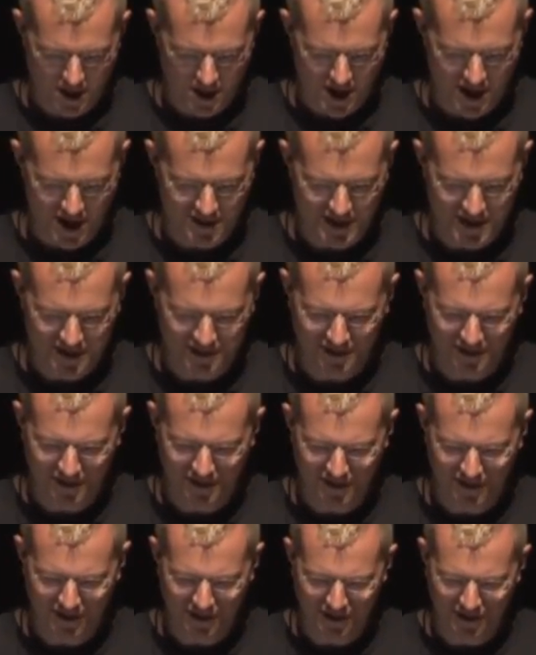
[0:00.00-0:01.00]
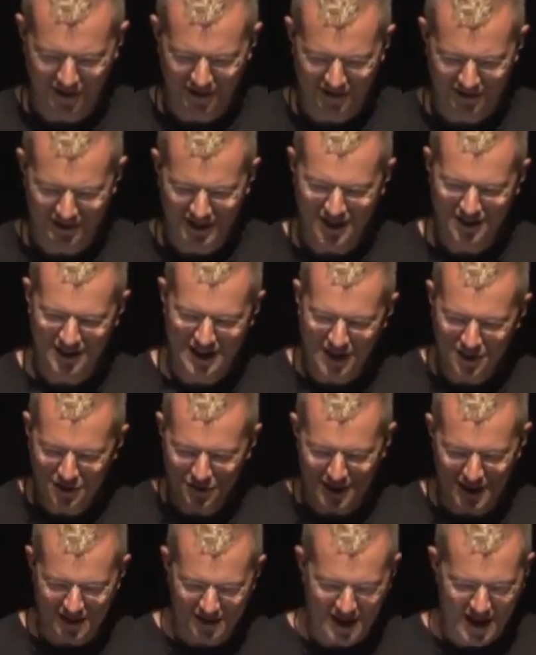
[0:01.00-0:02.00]
And then down the other
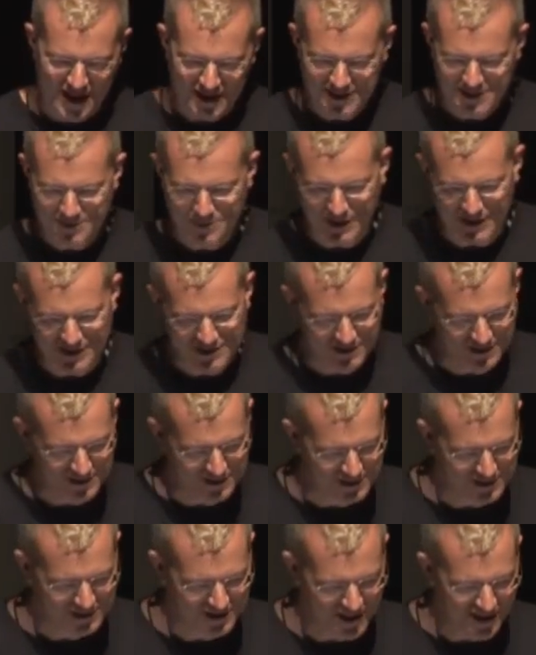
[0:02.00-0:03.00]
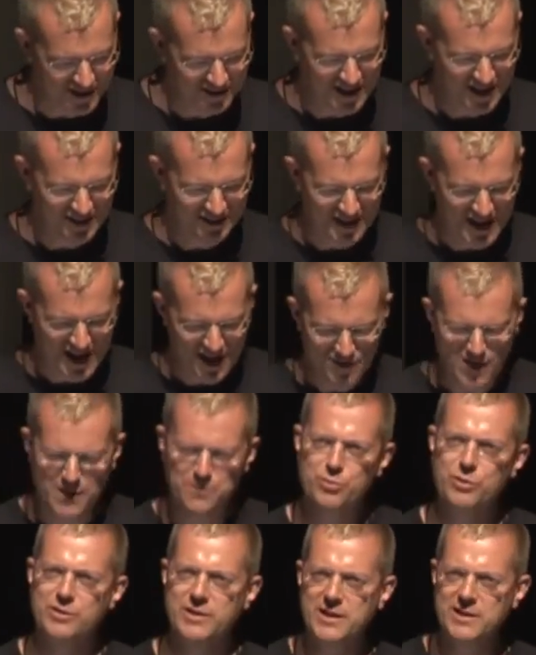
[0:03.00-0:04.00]
end, the hackerspaces, they tend to have
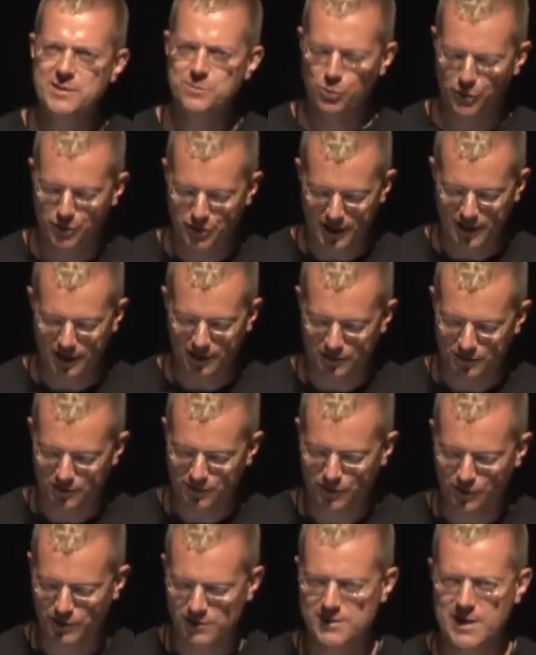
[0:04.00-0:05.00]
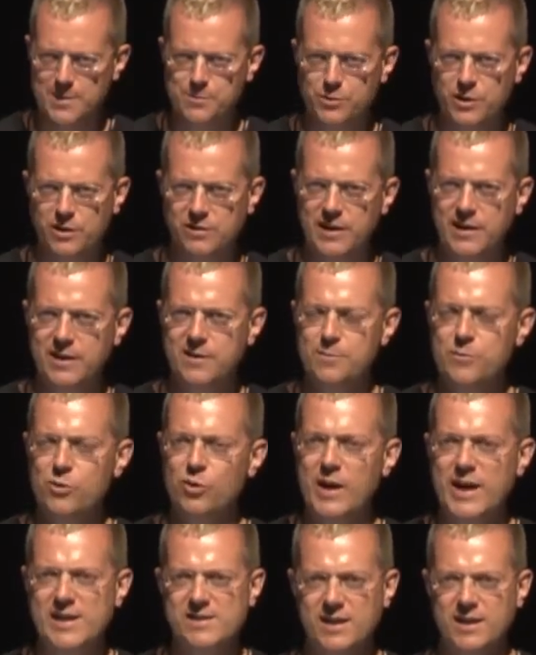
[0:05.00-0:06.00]
unpredictable things. For example, the
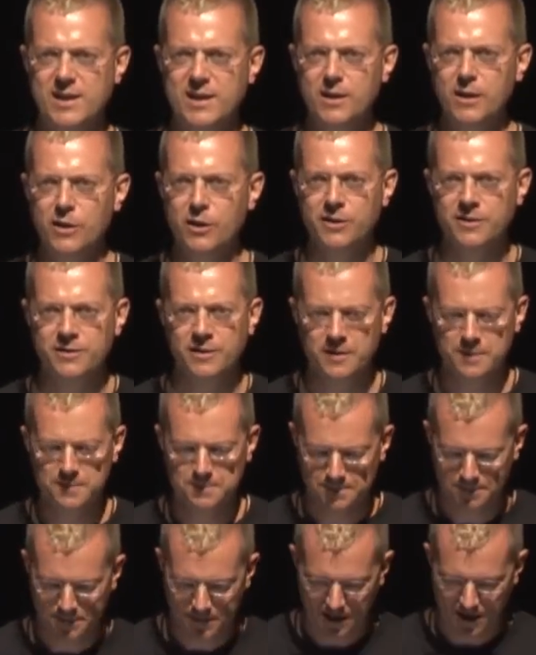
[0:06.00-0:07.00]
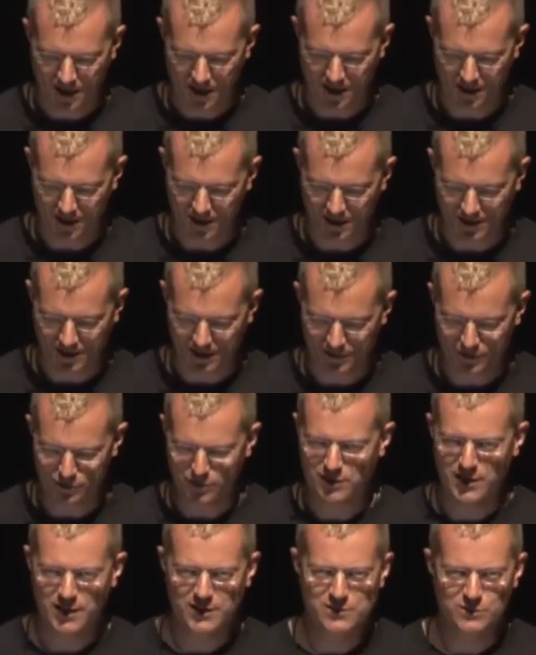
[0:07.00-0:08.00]
Tinkermill has a kiln, and they do all
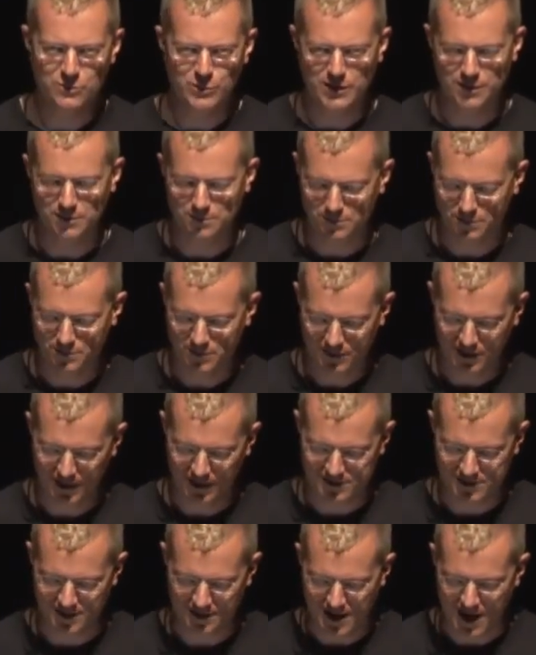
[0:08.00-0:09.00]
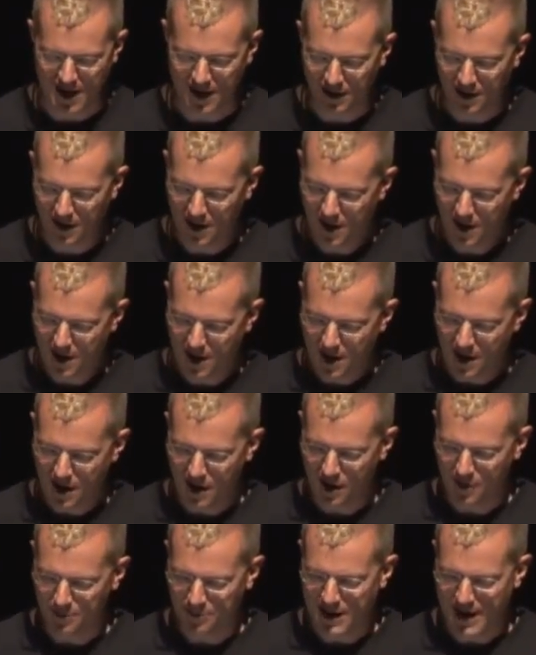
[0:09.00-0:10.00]
kinds of weird things in that.
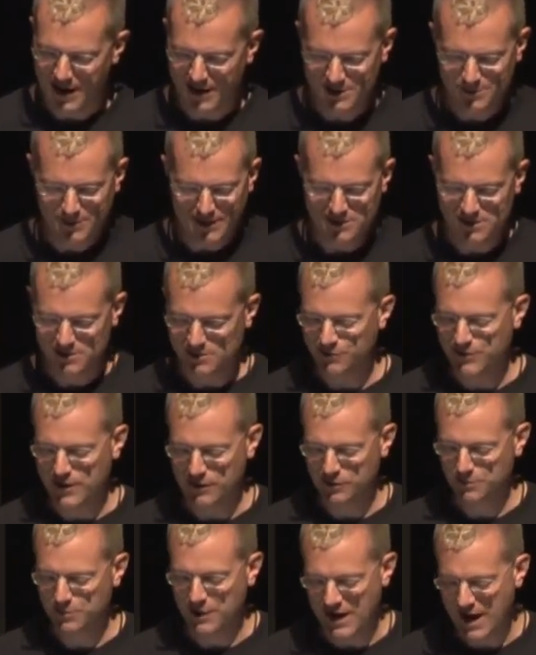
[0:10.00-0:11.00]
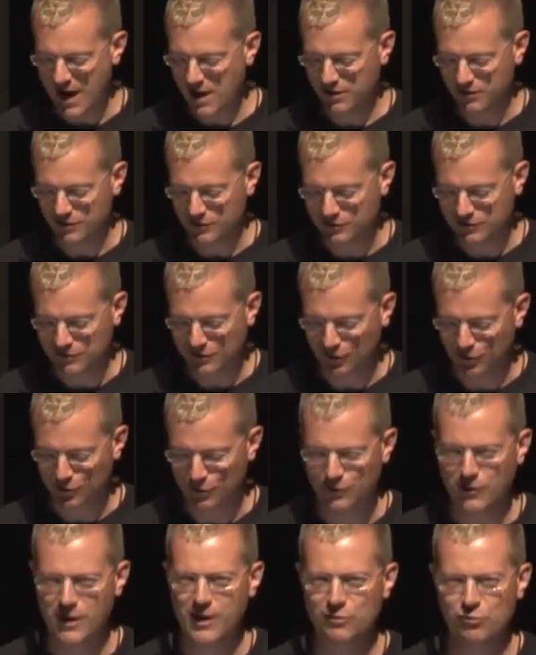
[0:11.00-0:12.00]
Hackerspaces are founded by hackers, so you
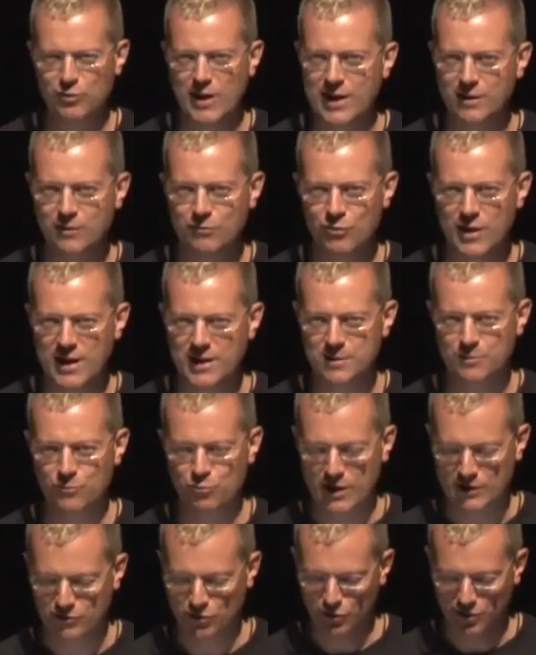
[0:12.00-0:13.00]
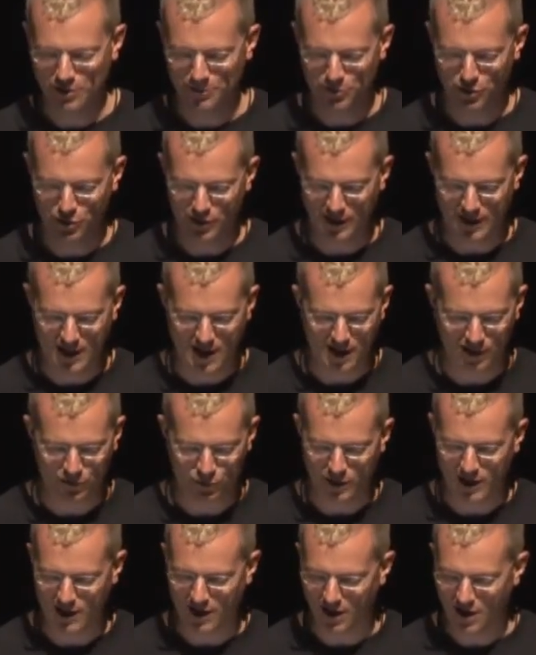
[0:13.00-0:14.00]
find random retro computing
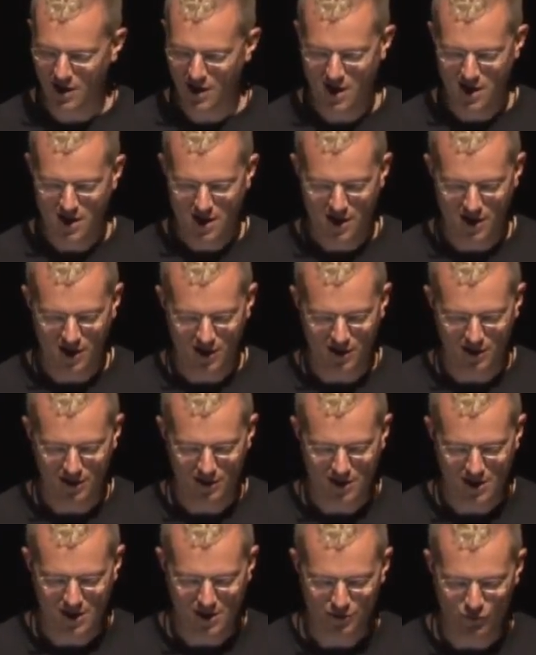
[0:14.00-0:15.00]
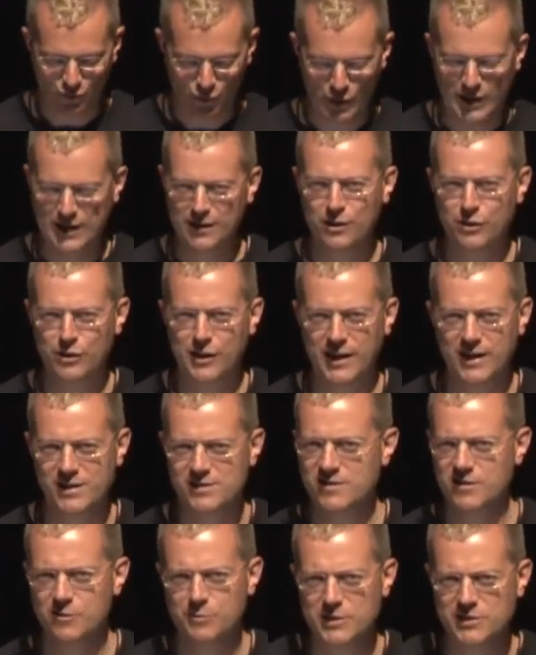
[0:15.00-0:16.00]
hardware and weird things
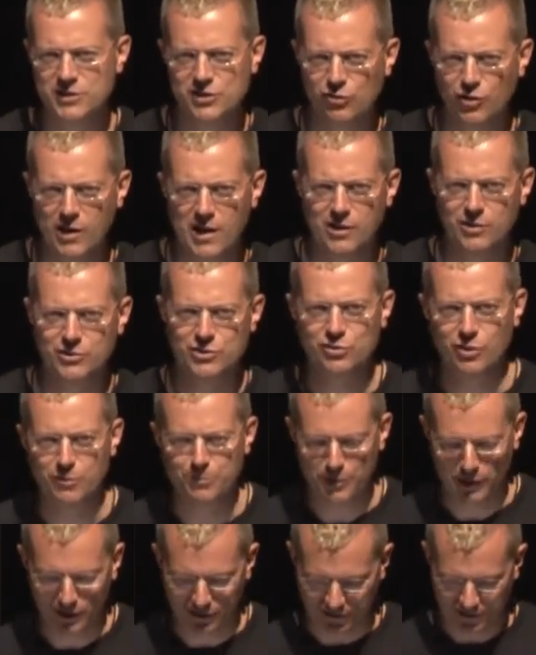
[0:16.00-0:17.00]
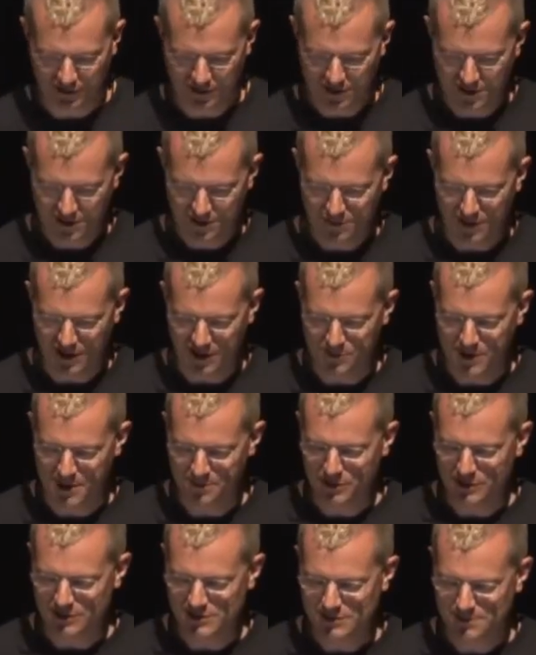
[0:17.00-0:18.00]
that have been scrounged or built by the
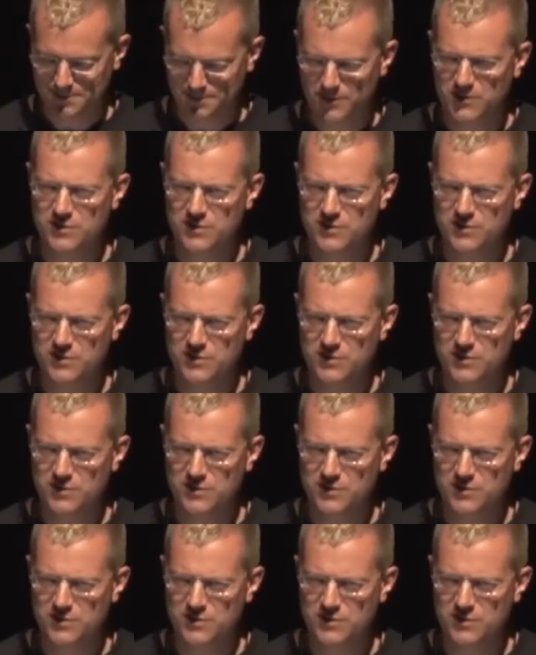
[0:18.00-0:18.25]
members.